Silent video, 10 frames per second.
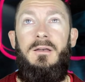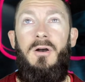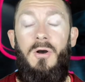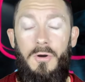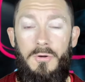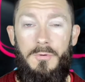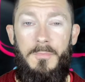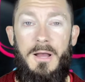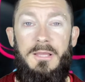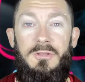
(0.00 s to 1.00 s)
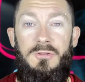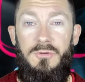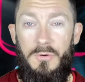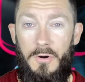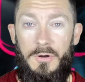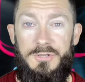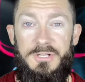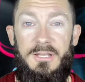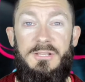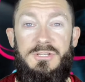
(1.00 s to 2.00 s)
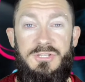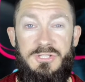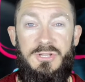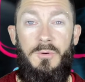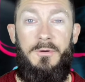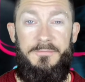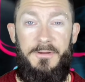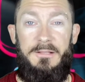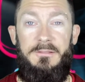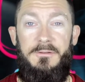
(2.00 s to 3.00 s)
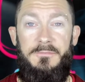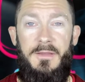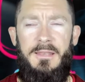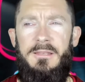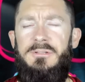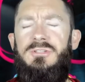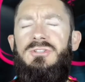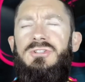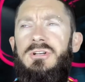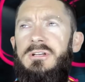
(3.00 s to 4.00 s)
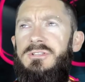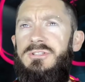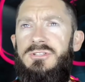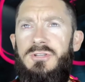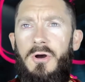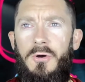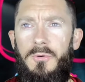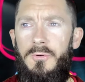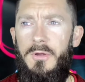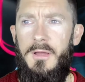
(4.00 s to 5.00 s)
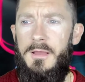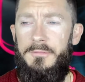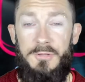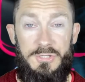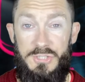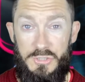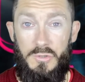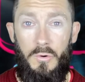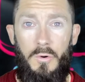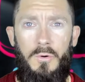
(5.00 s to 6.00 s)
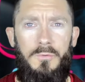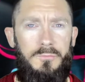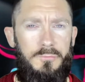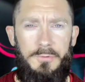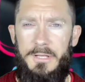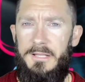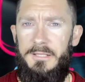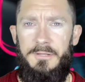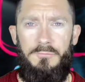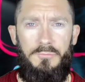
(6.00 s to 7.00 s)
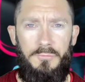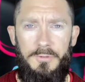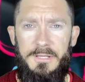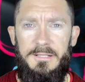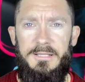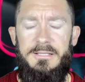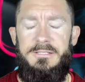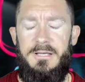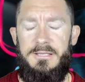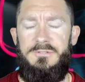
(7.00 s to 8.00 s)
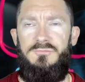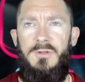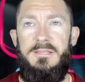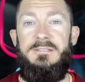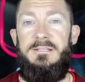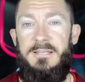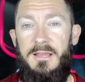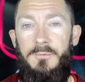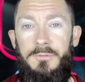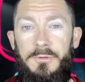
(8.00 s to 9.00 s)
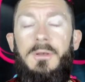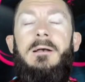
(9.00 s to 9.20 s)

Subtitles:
oh my gosh, it is so effective. And it's just so, the score really, really does resonate with you.